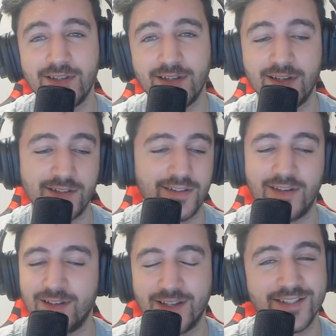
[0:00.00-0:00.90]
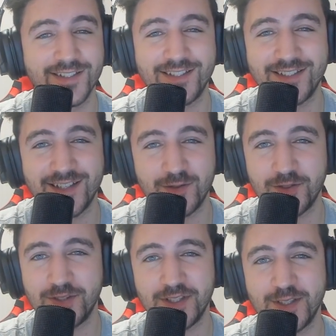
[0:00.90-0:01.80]
and that's it. I'm
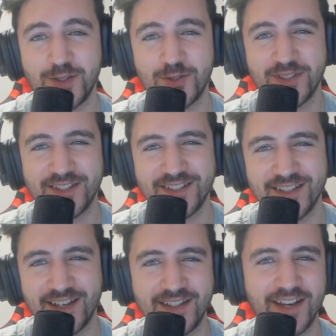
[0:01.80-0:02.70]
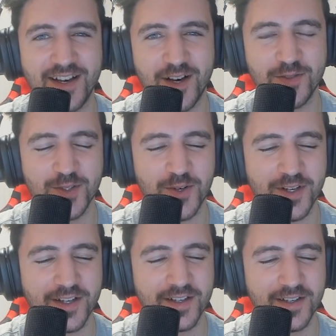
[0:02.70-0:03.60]
using Discord and Kakao Talk.
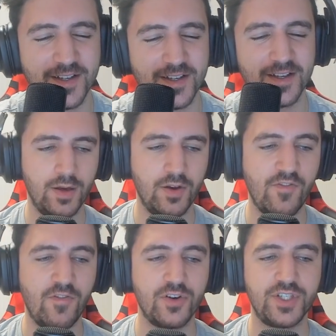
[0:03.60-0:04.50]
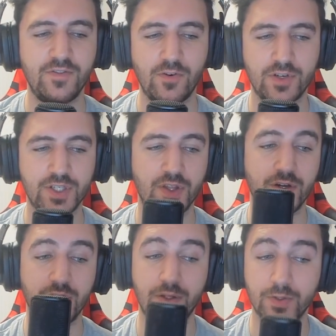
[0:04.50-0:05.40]

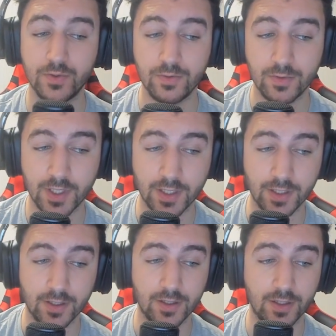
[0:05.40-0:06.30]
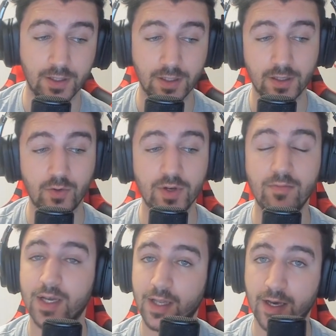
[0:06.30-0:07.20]
FoxyFox32, with
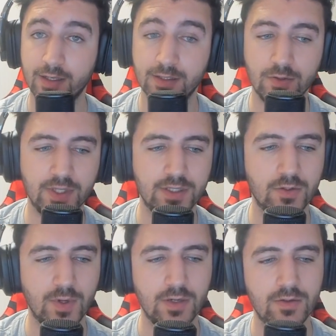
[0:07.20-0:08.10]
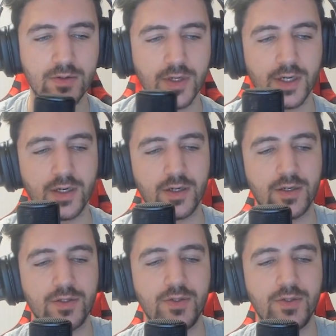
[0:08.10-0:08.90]
my Lions doing so well, do